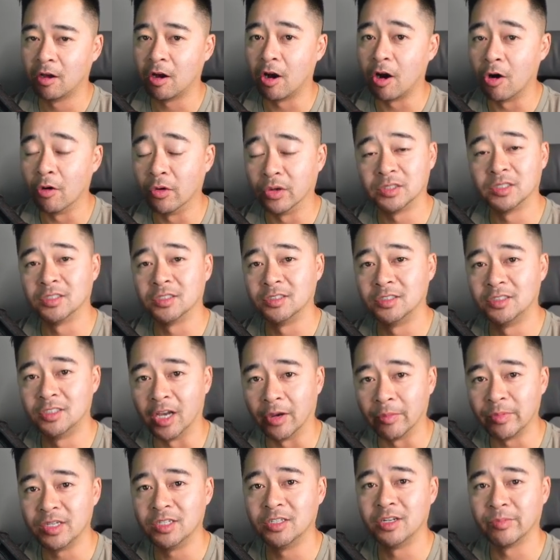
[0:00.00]
oh, it's
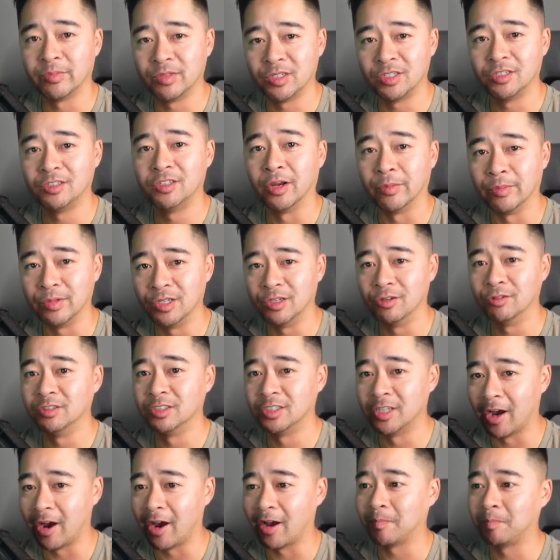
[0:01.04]

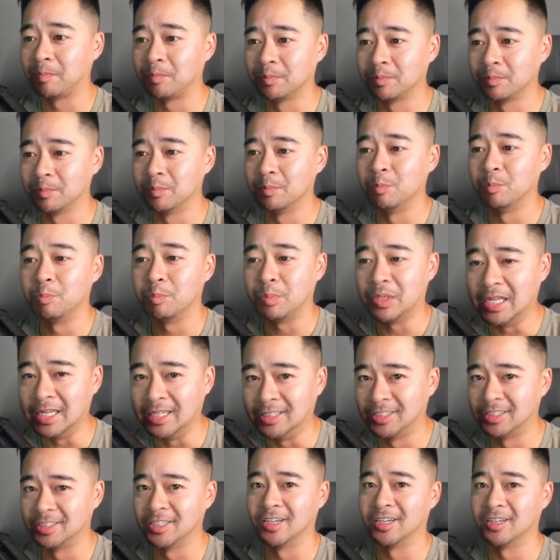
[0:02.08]

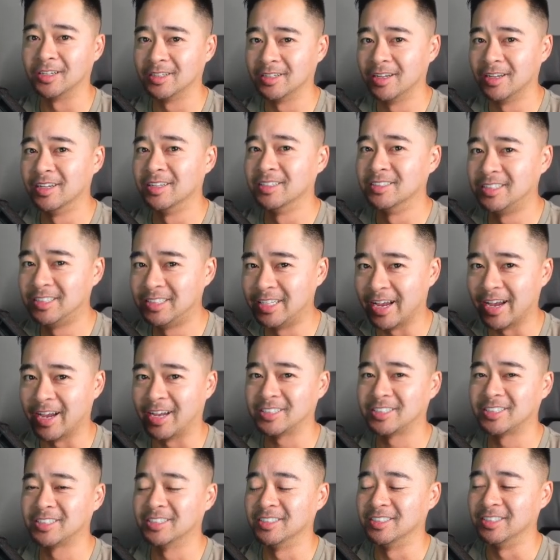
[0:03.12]

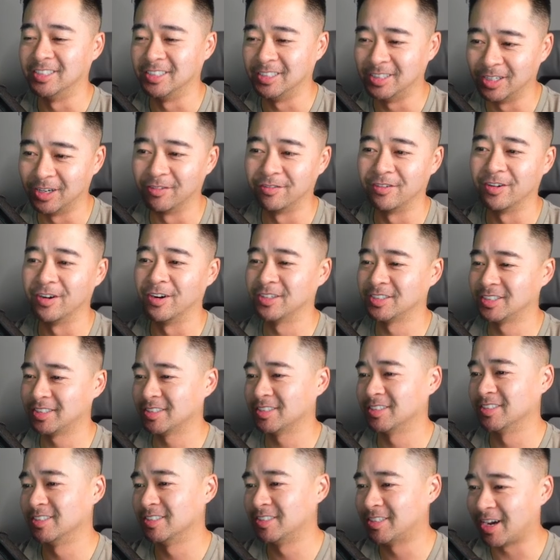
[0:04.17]

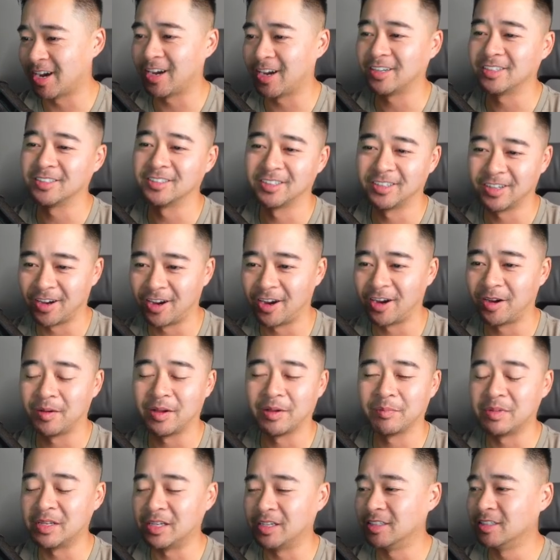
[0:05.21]
www.pizza-universe.com. I
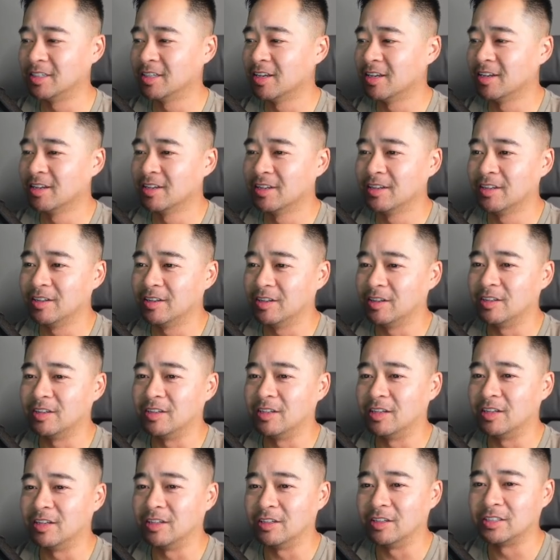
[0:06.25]
mean,
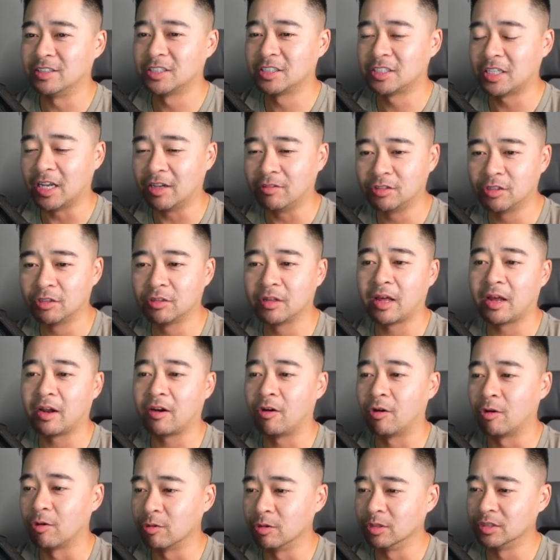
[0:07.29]
it saves you that
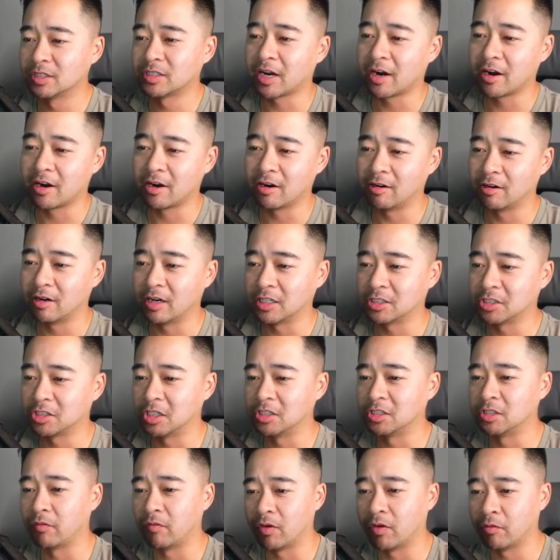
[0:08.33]
whole entire
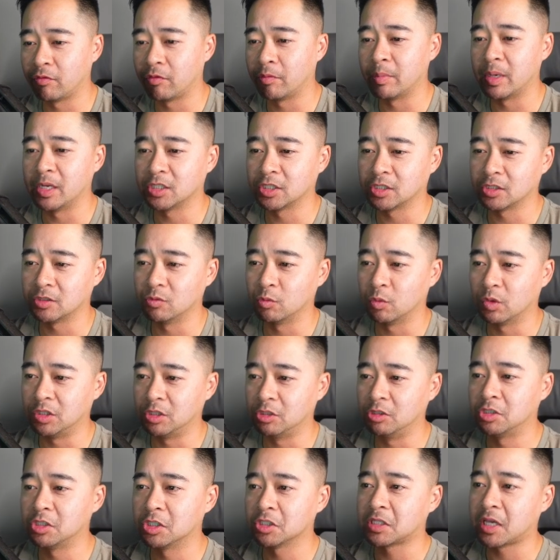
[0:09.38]
exchange of information when
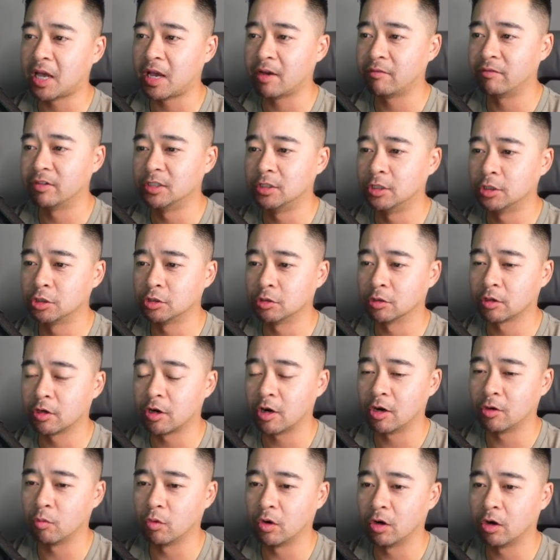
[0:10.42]
you just have a digital
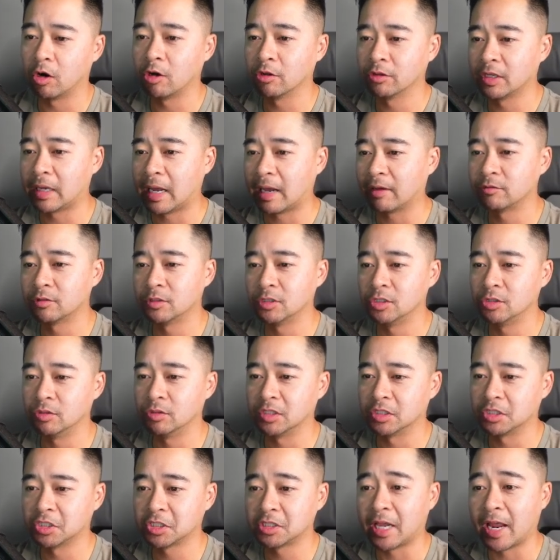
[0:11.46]
card where all they have to do
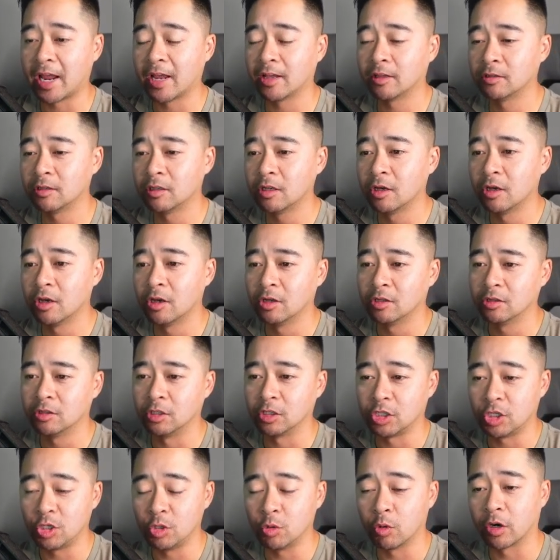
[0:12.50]
is scan the
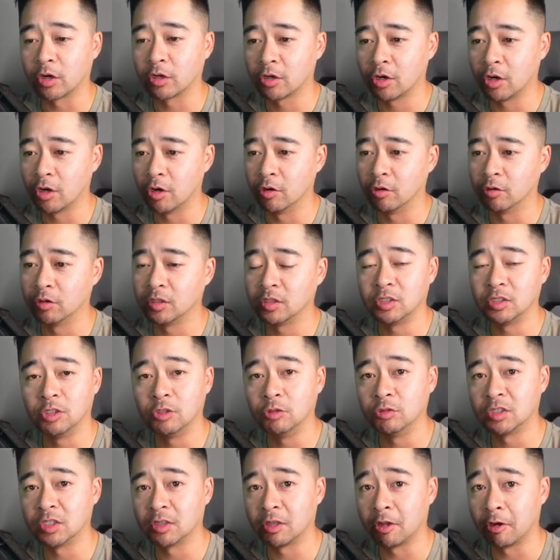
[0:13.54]
QR code
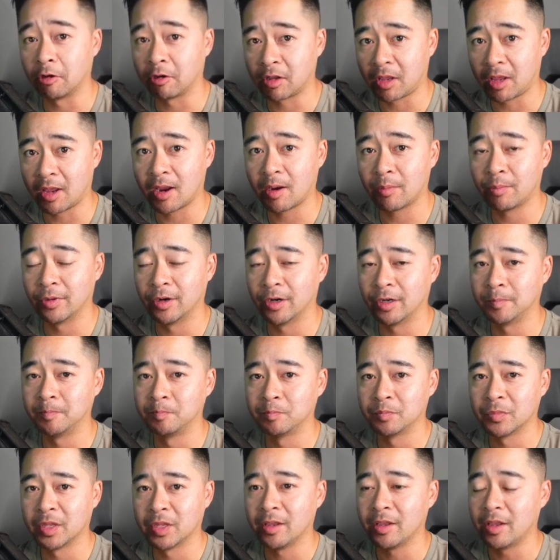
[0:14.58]
using their camera,
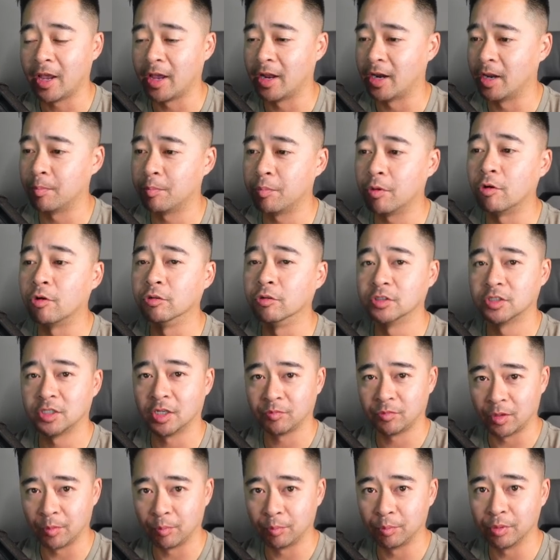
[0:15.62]
and it pulls
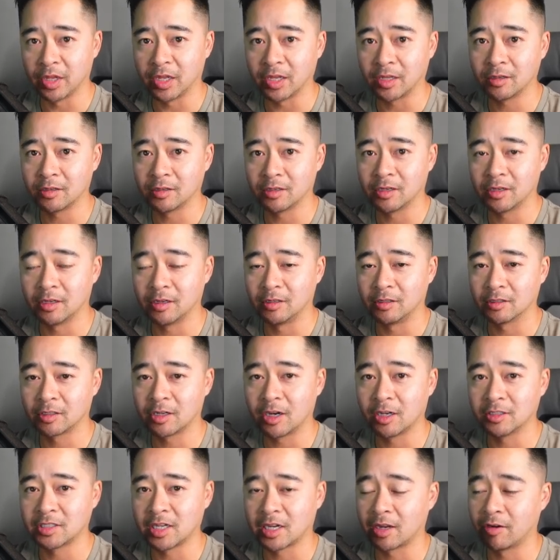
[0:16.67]
up the Blinq
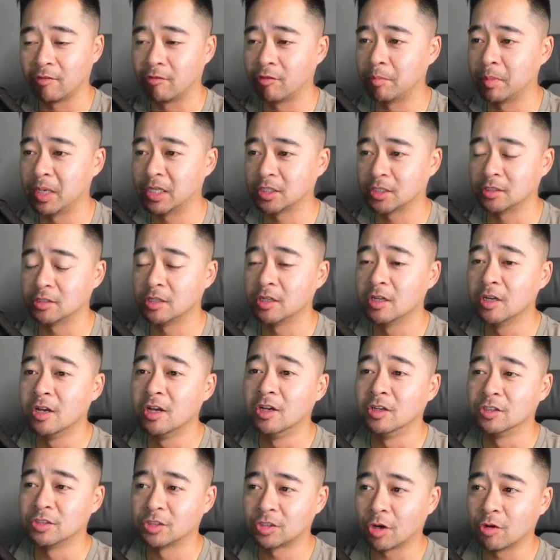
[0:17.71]
contact information.
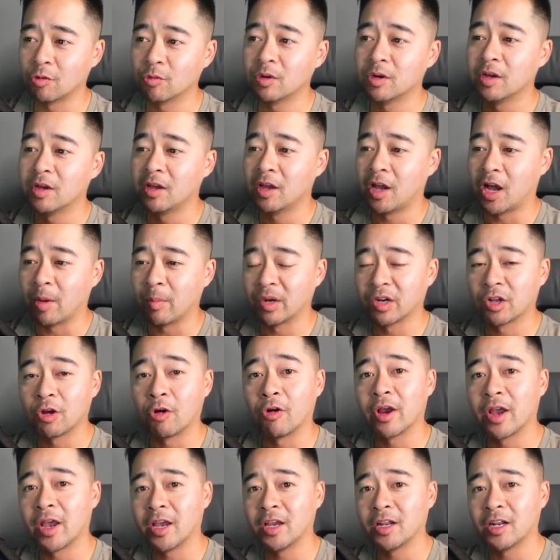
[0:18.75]
So I'm going to go
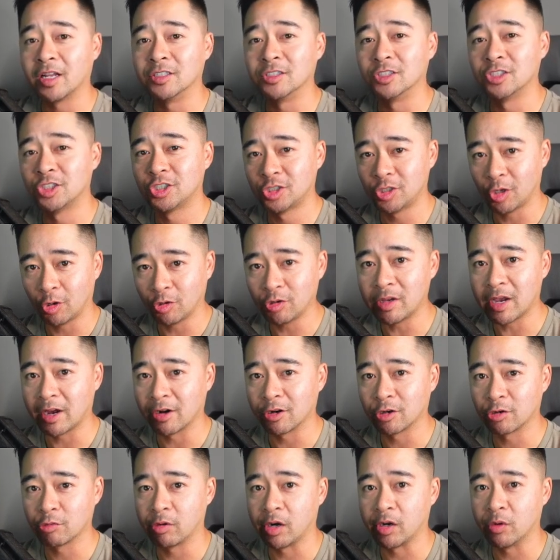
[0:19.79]
ahead and show you how
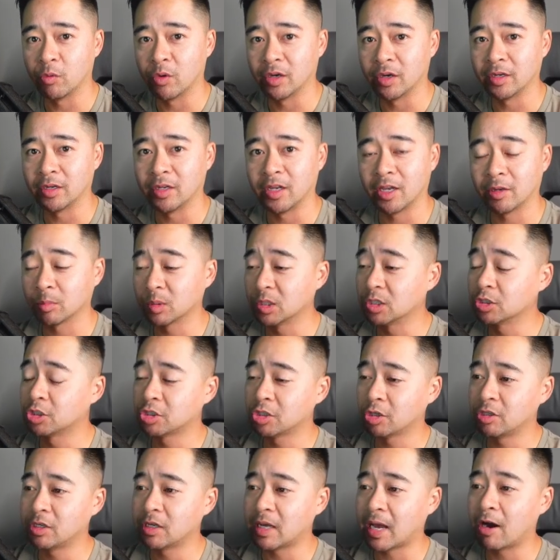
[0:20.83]
to create one, and I'm going to
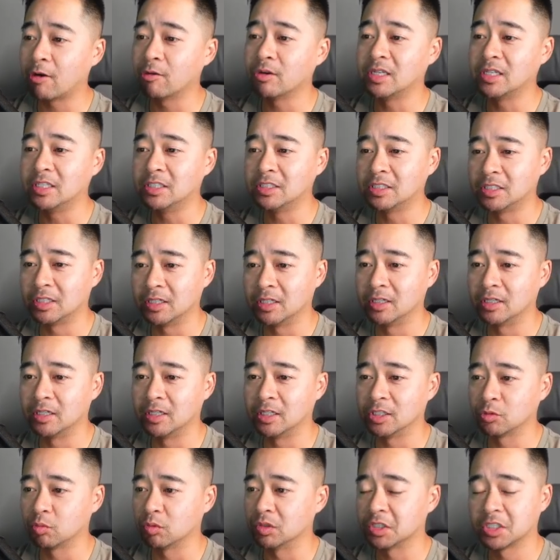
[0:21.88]
show you how easy it
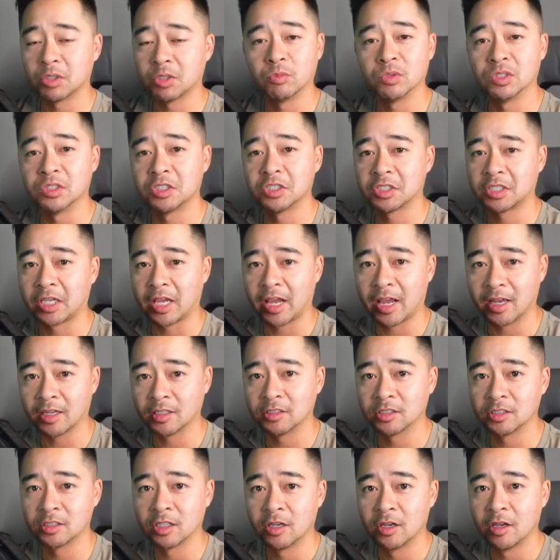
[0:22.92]
is when someone
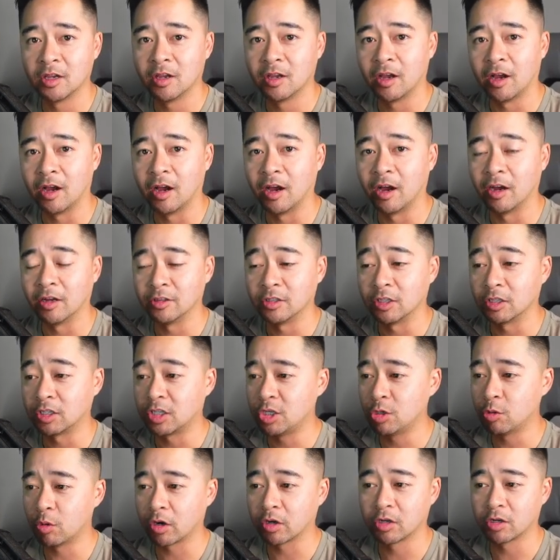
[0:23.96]
scans the
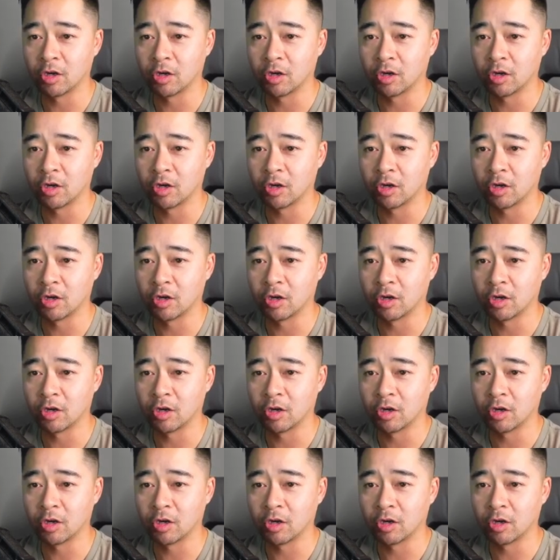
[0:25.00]
QR